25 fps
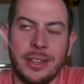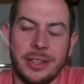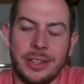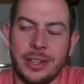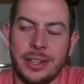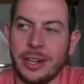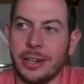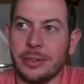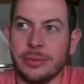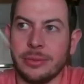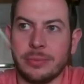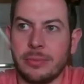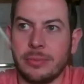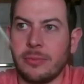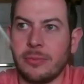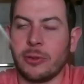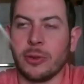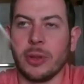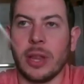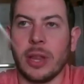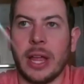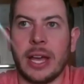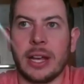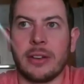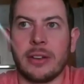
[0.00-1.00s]
you know
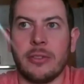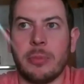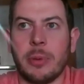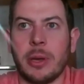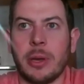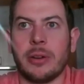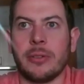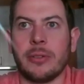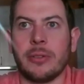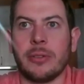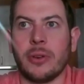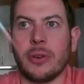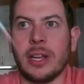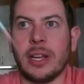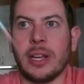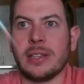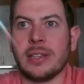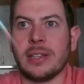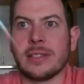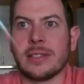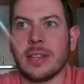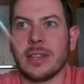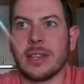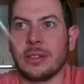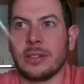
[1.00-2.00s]
for lack of a better
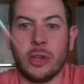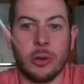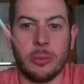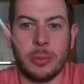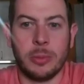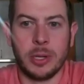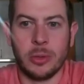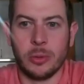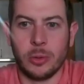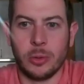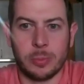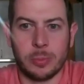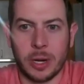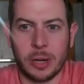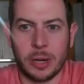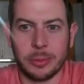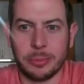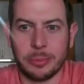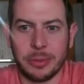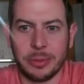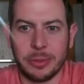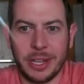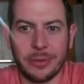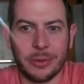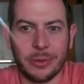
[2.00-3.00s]
phrase like nobody would
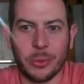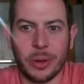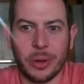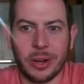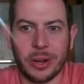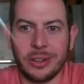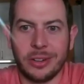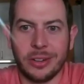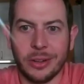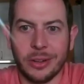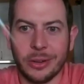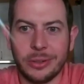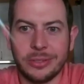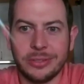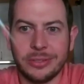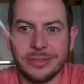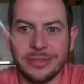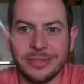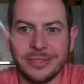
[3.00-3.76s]
probably ever want to do